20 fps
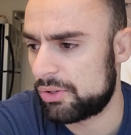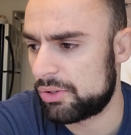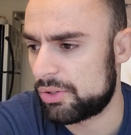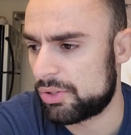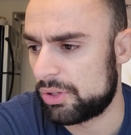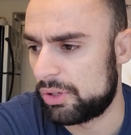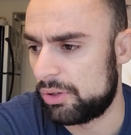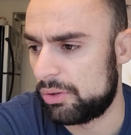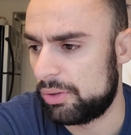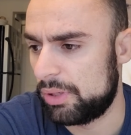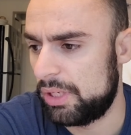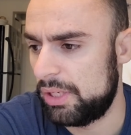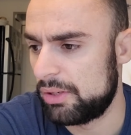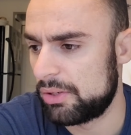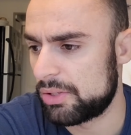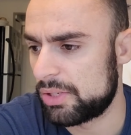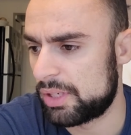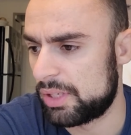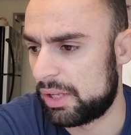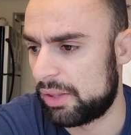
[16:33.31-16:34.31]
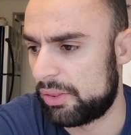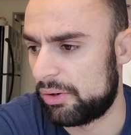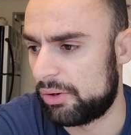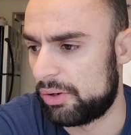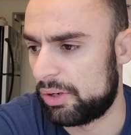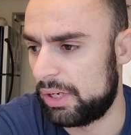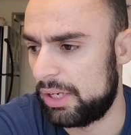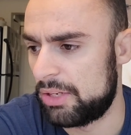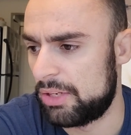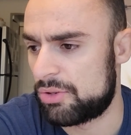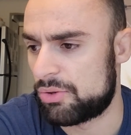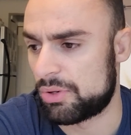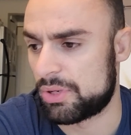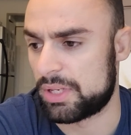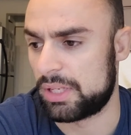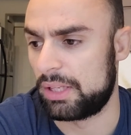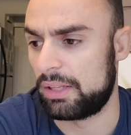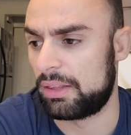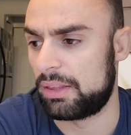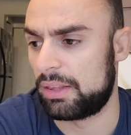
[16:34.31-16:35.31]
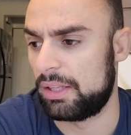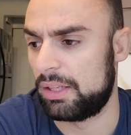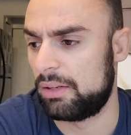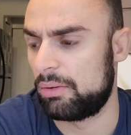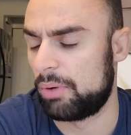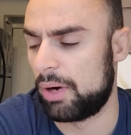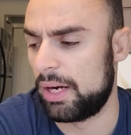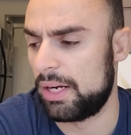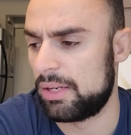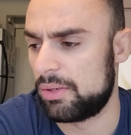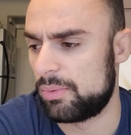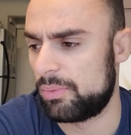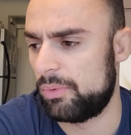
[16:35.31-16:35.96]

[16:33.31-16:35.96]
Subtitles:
So here's another interesting thing, right?